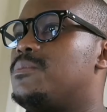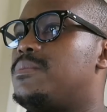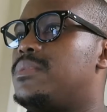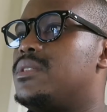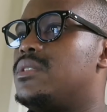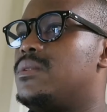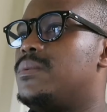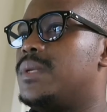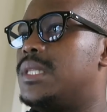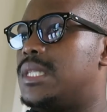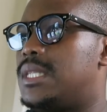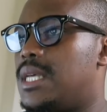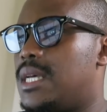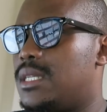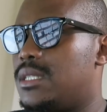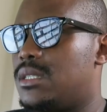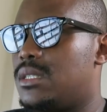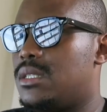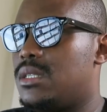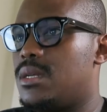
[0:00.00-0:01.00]
busy with
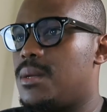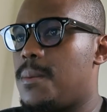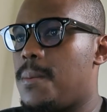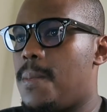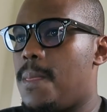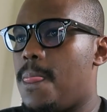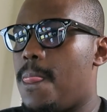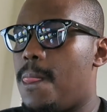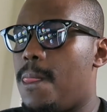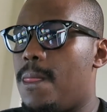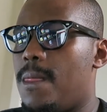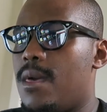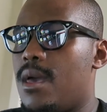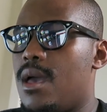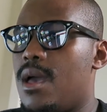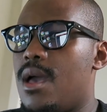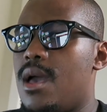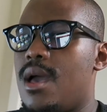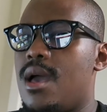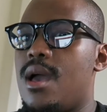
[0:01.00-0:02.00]
that.
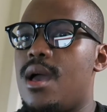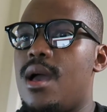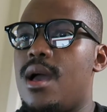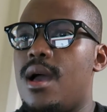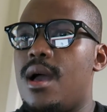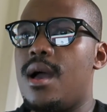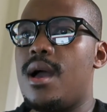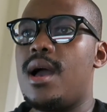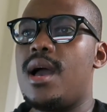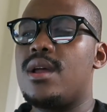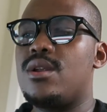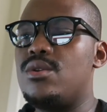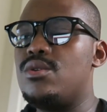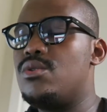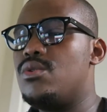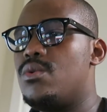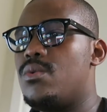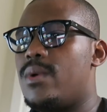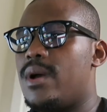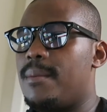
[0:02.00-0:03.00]
I don't
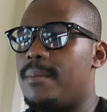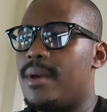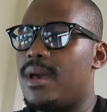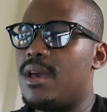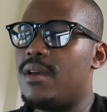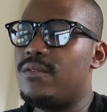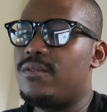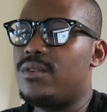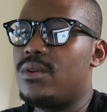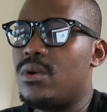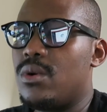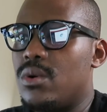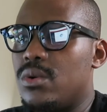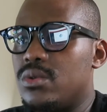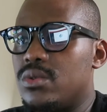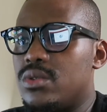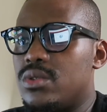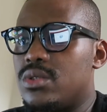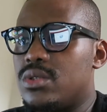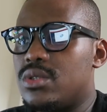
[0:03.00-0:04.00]
know why my
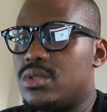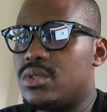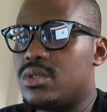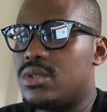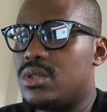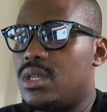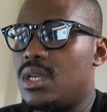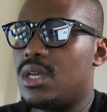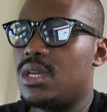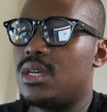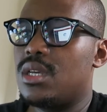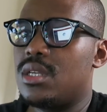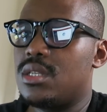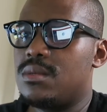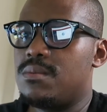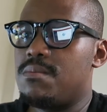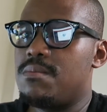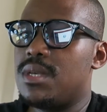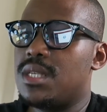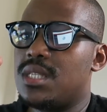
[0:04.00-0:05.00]
Afrihost thing
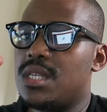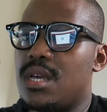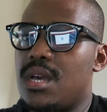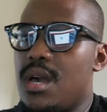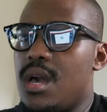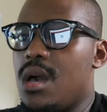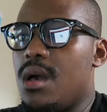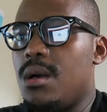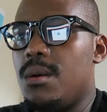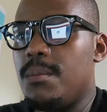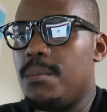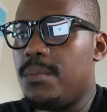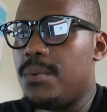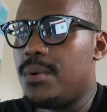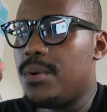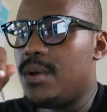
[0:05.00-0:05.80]
is messing up.